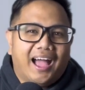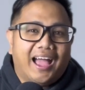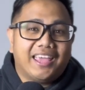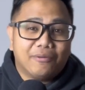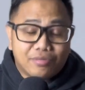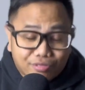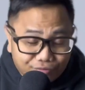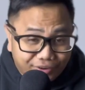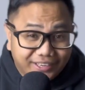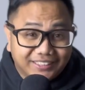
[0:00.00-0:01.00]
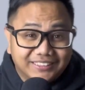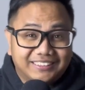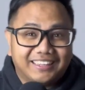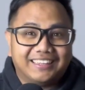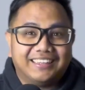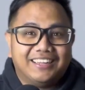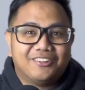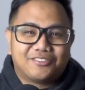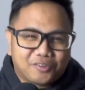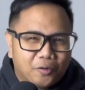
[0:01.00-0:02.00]
I am thrilled,
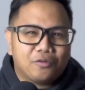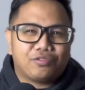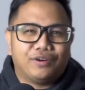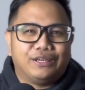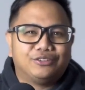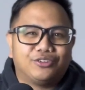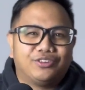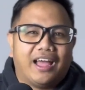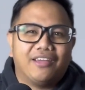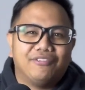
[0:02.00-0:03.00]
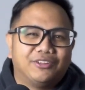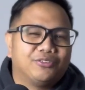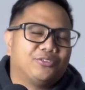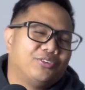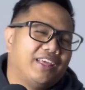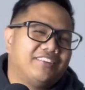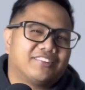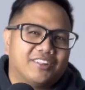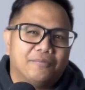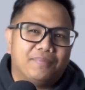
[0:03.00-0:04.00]
so thrilled to dive into today's
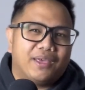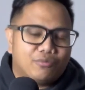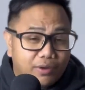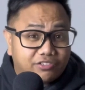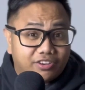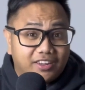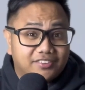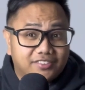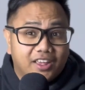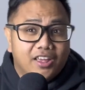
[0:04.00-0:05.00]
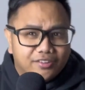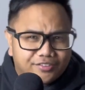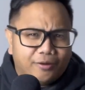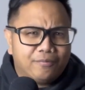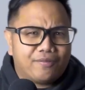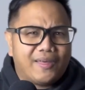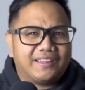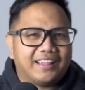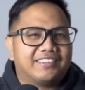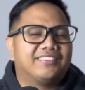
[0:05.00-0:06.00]
topic, which is
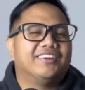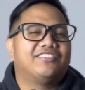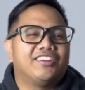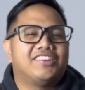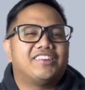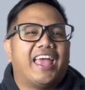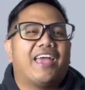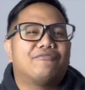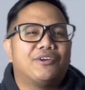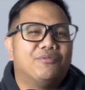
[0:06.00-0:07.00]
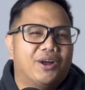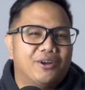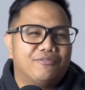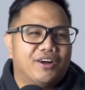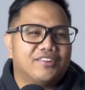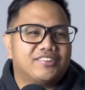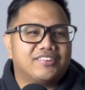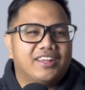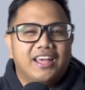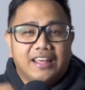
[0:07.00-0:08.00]
something that touches every one of
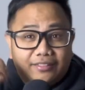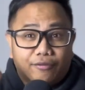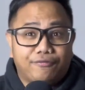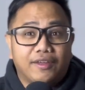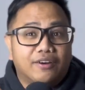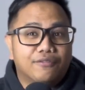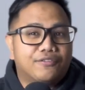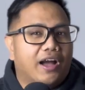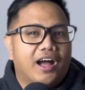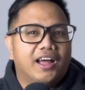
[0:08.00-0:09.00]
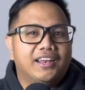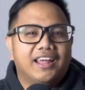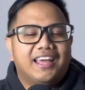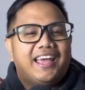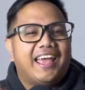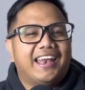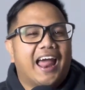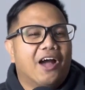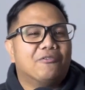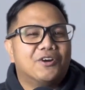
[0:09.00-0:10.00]
us: the fear of God in
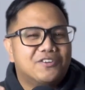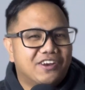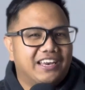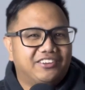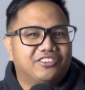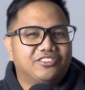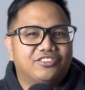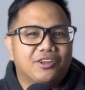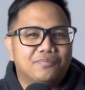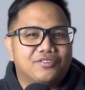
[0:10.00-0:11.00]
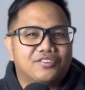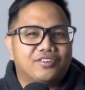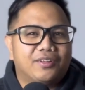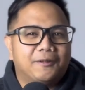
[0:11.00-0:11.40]
our relationships.